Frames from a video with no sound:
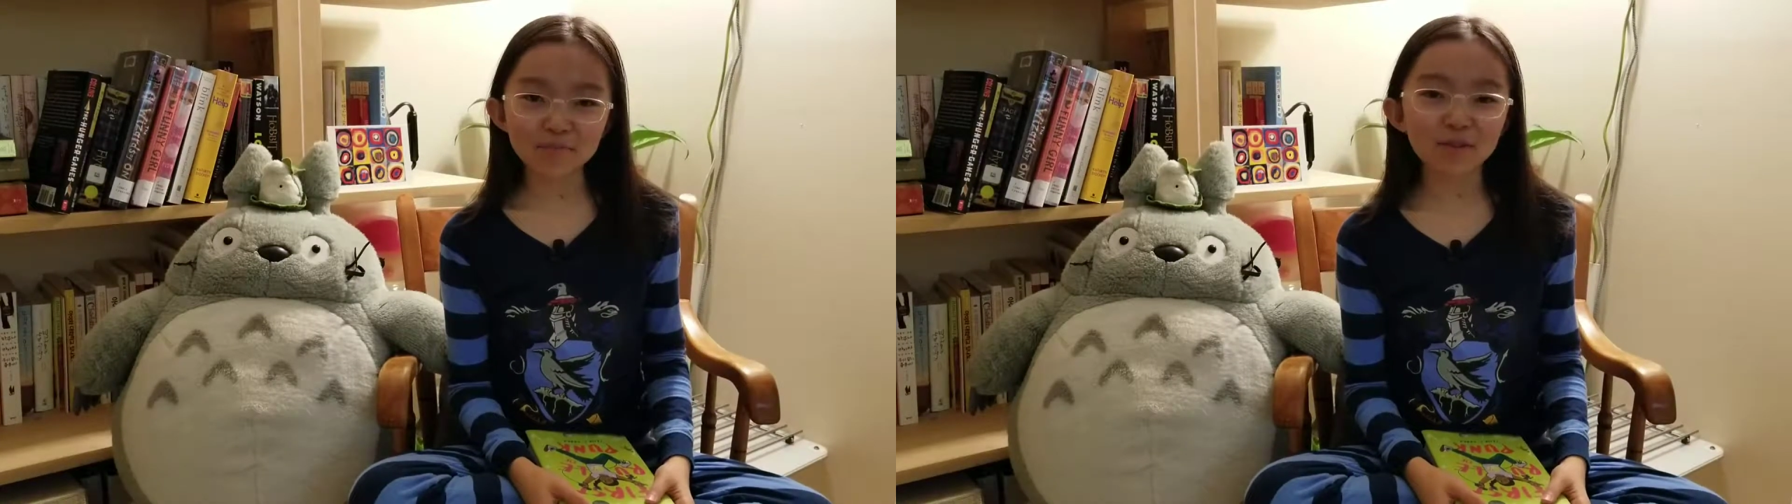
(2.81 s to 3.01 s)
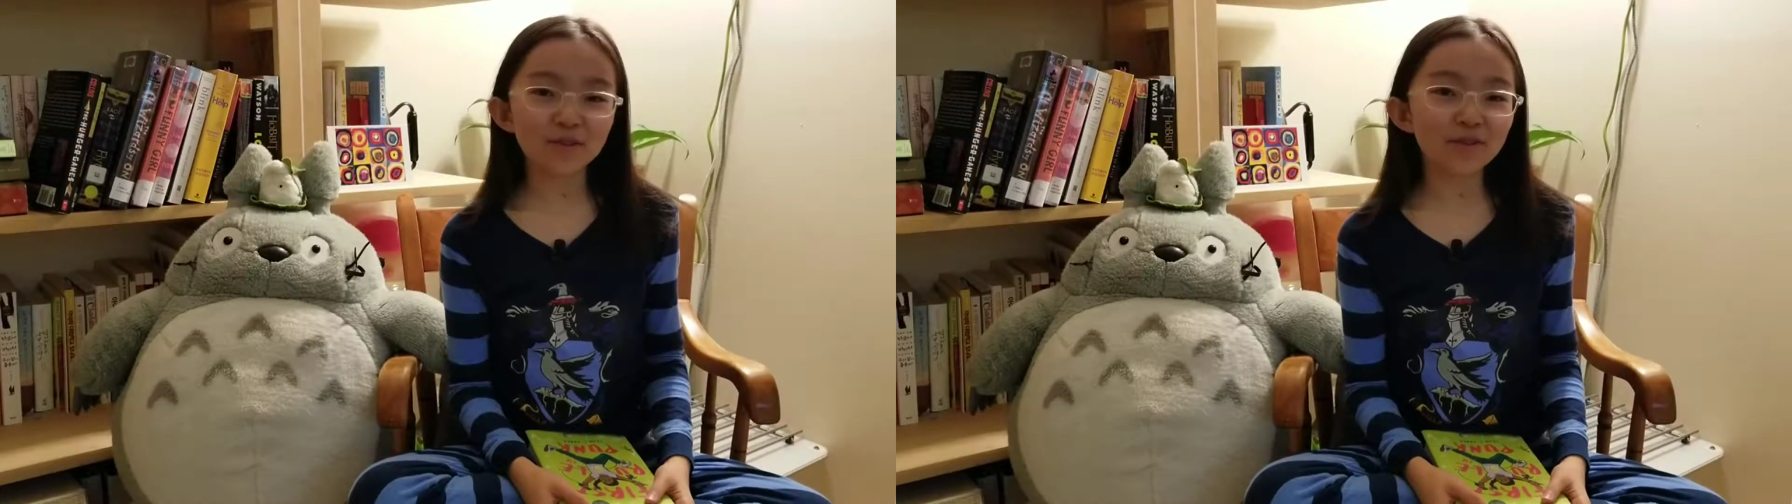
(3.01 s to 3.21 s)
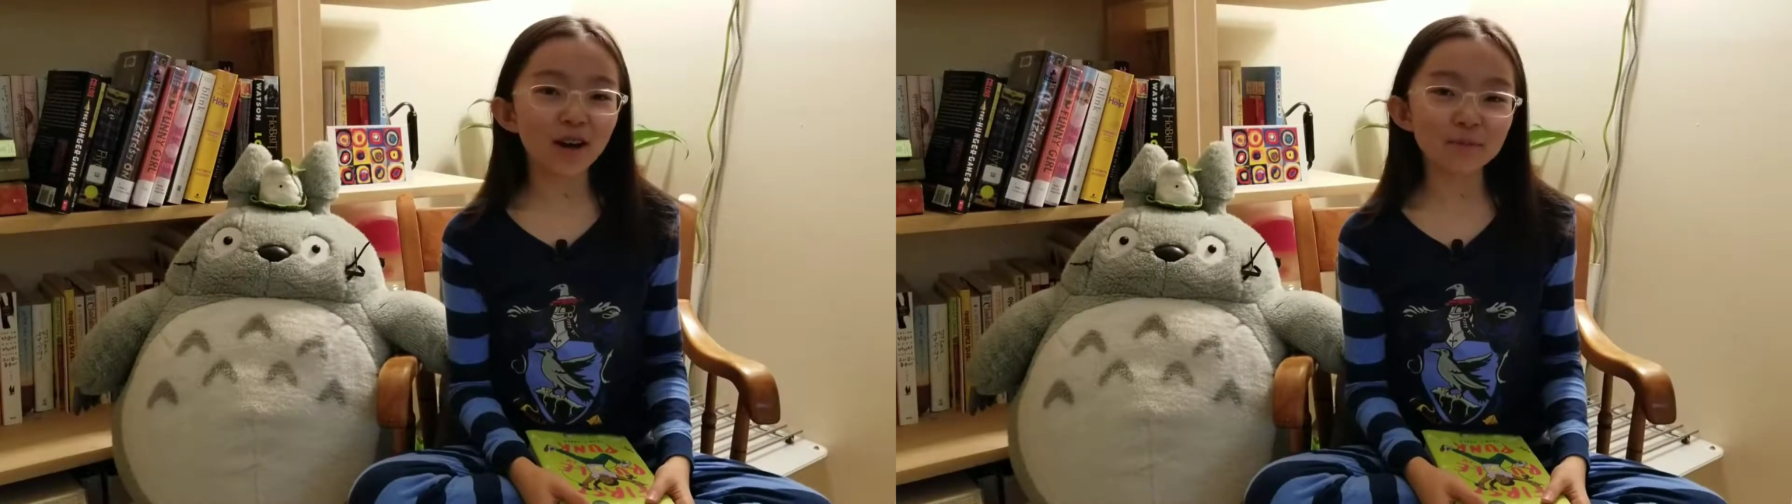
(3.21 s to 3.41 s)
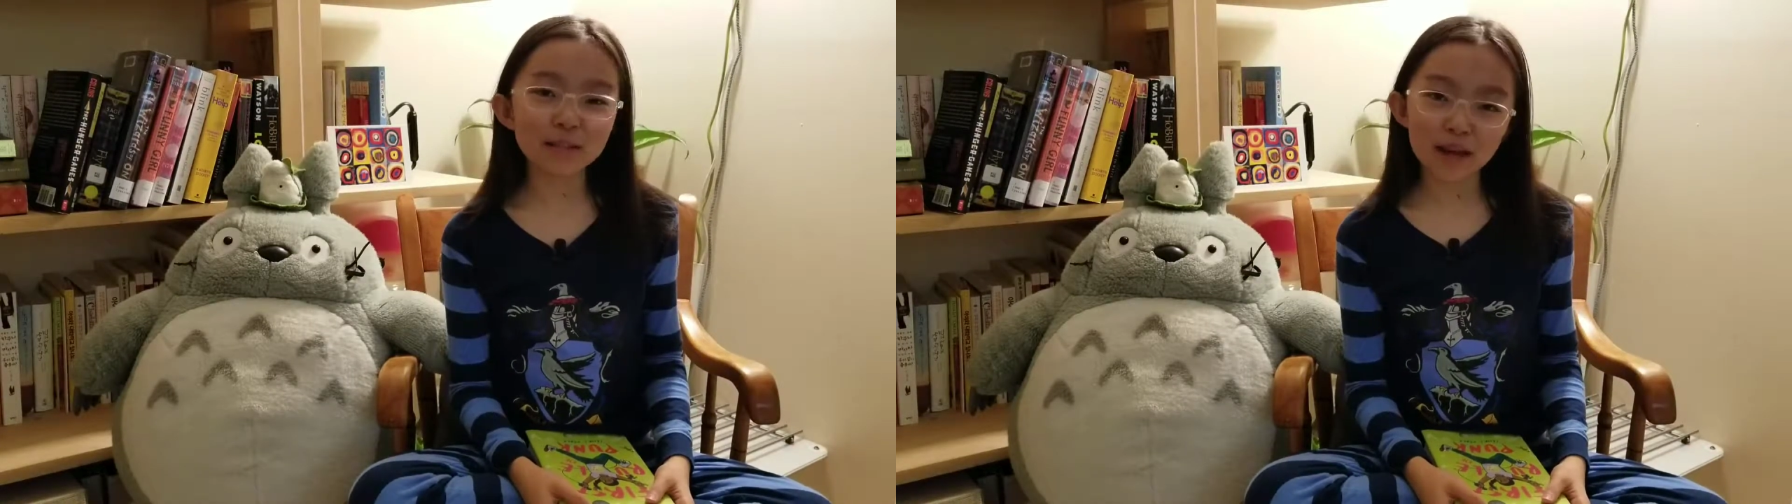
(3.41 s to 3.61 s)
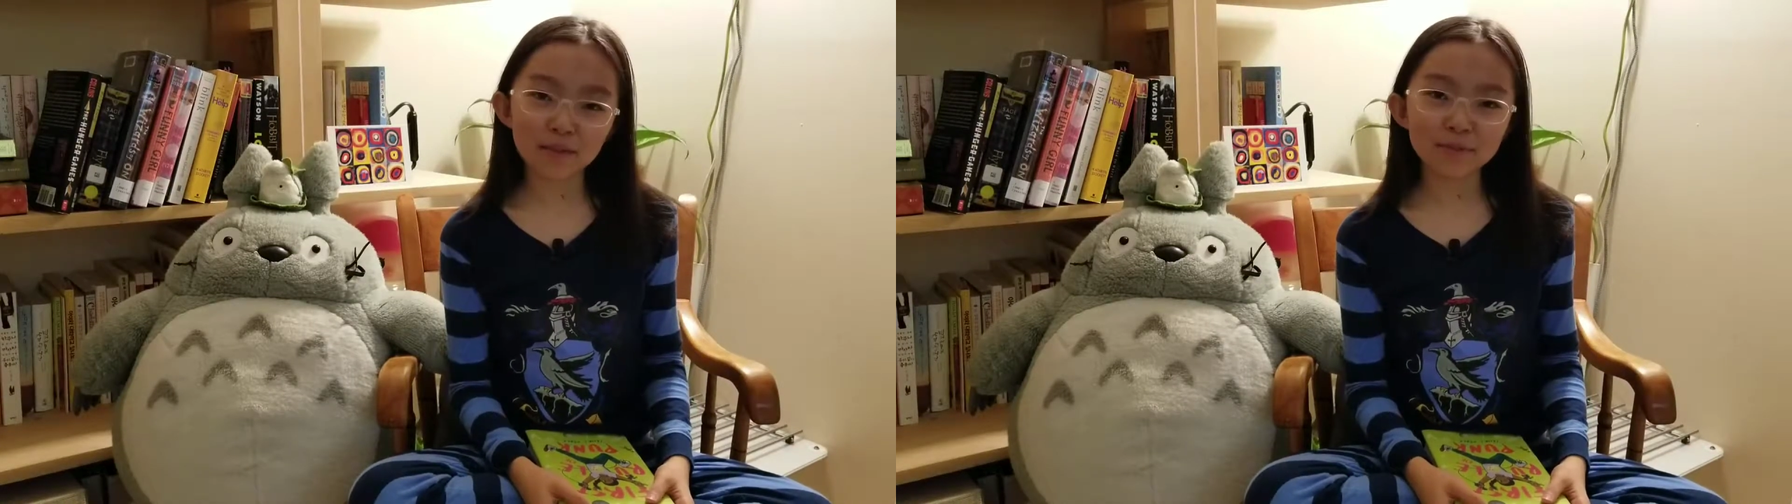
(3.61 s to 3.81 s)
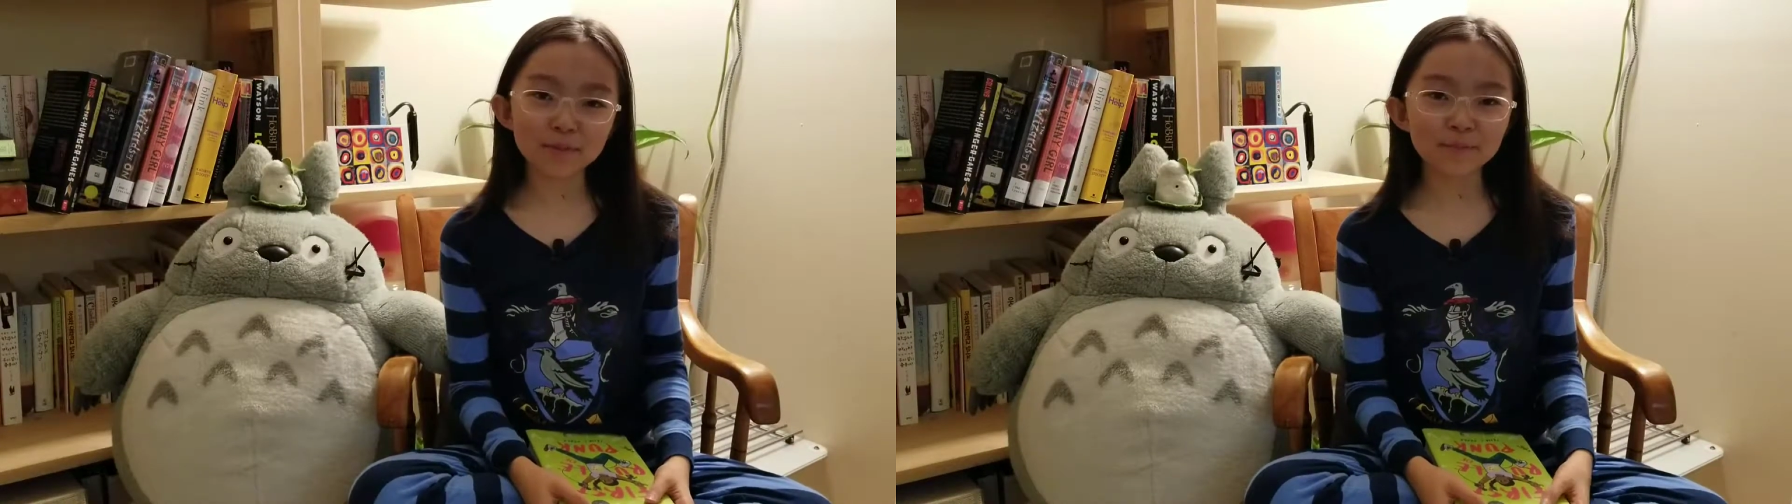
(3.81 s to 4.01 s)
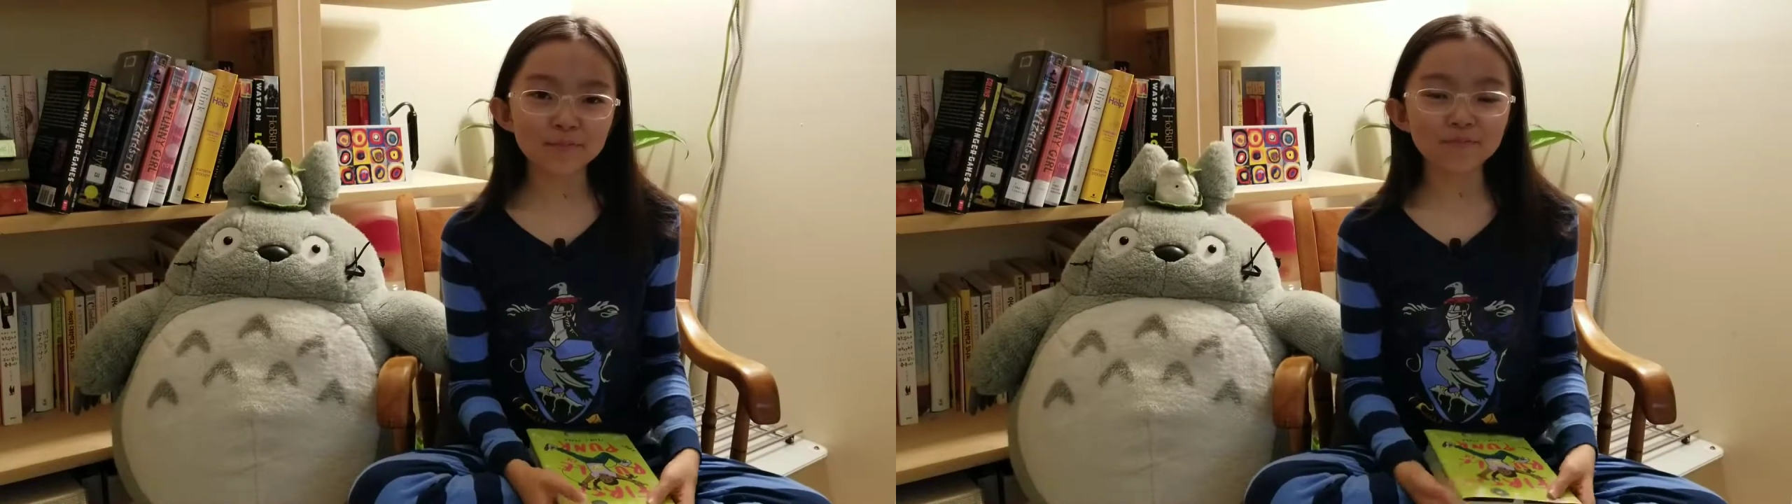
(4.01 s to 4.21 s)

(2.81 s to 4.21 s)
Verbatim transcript: but you can call me Dabz.